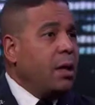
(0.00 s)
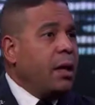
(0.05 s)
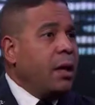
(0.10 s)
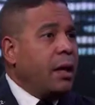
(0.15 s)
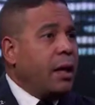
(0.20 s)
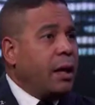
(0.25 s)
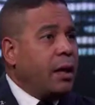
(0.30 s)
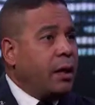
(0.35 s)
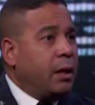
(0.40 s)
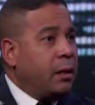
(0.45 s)

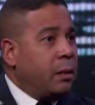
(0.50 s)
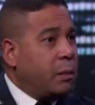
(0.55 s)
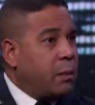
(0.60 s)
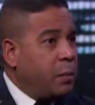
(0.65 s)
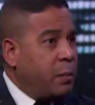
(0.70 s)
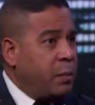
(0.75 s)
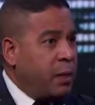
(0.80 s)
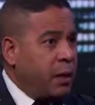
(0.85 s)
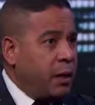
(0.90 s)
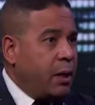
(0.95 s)
and
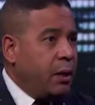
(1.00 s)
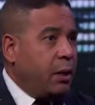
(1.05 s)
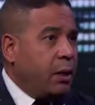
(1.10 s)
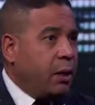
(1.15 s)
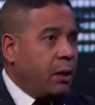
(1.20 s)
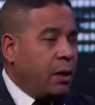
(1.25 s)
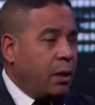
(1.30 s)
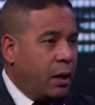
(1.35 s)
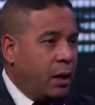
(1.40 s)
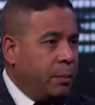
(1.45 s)
be
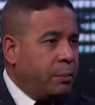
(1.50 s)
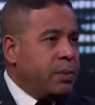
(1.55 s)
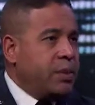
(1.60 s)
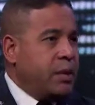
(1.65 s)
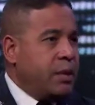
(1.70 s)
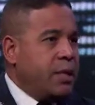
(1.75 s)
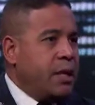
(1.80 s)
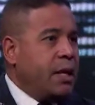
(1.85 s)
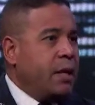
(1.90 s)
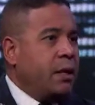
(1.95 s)
up to
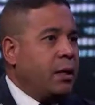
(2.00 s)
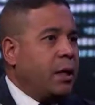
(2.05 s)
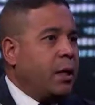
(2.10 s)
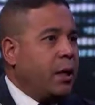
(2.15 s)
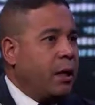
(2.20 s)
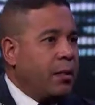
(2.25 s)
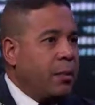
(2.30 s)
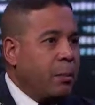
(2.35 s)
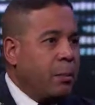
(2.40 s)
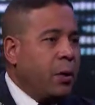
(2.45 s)
date
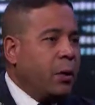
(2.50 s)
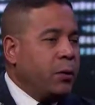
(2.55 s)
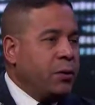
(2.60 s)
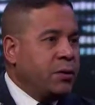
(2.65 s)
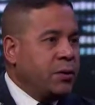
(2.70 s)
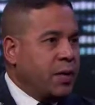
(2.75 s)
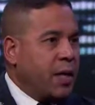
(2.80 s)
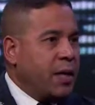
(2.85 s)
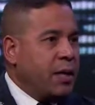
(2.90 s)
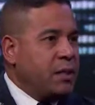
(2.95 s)
on the most
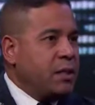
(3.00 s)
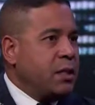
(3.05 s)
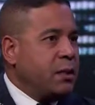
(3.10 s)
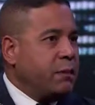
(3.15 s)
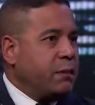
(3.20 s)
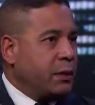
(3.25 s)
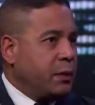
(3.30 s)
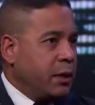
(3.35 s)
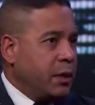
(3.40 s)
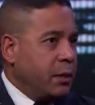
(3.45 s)

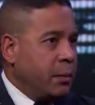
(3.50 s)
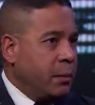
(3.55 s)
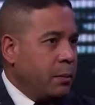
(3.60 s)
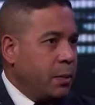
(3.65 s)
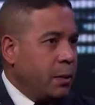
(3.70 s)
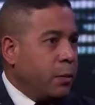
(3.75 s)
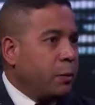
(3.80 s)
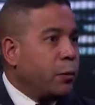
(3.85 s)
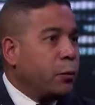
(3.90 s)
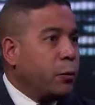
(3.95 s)
scientifically
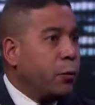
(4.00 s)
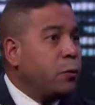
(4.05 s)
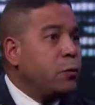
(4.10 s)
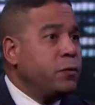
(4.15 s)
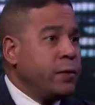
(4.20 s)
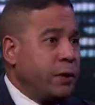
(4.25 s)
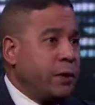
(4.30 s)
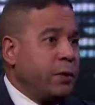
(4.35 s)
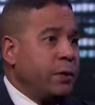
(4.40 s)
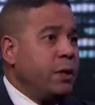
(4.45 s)

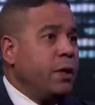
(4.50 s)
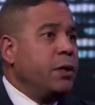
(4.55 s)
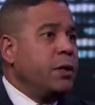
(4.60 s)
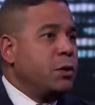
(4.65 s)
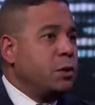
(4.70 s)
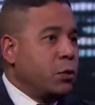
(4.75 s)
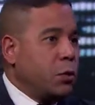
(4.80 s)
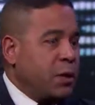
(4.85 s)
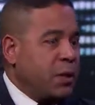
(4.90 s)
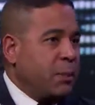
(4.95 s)
proven
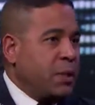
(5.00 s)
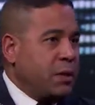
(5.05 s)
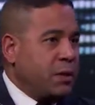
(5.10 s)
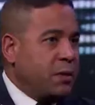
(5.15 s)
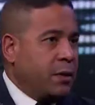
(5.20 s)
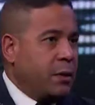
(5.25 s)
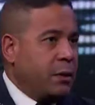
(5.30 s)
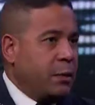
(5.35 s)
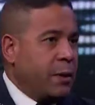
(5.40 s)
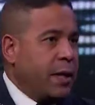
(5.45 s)
treatments that are